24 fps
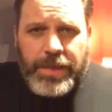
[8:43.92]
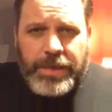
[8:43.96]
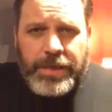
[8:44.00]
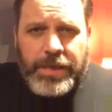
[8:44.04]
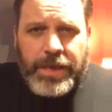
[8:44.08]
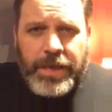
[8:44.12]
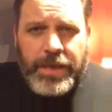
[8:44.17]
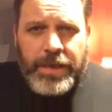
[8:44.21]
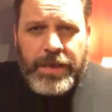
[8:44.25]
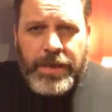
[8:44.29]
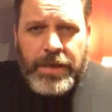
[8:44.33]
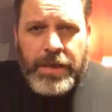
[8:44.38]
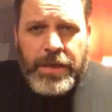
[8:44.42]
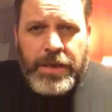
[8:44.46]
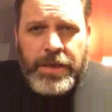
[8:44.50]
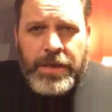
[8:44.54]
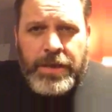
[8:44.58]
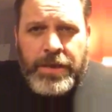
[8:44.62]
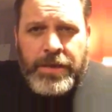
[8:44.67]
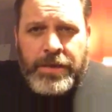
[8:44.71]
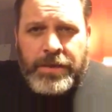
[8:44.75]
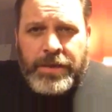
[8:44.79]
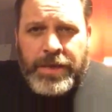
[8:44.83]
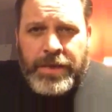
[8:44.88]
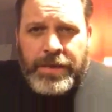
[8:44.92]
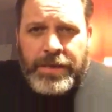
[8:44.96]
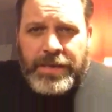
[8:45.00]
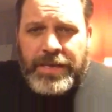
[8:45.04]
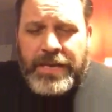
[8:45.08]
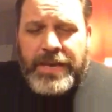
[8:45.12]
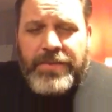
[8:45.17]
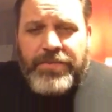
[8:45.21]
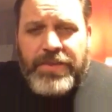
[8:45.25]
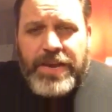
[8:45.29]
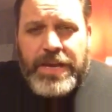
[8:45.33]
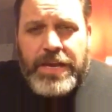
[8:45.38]
Okay,
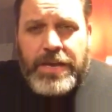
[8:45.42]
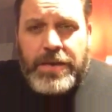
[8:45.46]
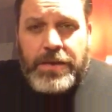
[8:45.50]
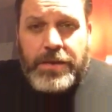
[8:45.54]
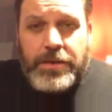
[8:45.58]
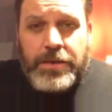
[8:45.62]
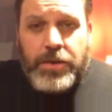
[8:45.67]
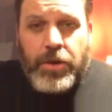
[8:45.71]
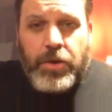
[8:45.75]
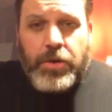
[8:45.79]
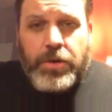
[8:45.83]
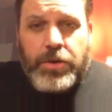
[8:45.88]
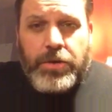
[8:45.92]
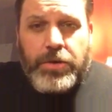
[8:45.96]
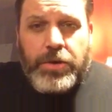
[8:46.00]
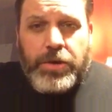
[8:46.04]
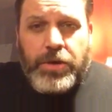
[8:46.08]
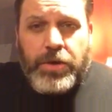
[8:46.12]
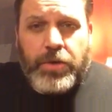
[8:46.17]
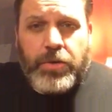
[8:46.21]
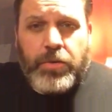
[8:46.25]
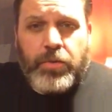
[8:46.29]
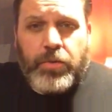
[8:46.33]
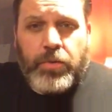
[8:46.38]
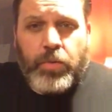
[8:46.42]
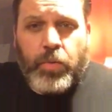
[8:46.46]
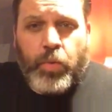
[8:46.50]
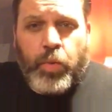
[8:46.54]
leaving your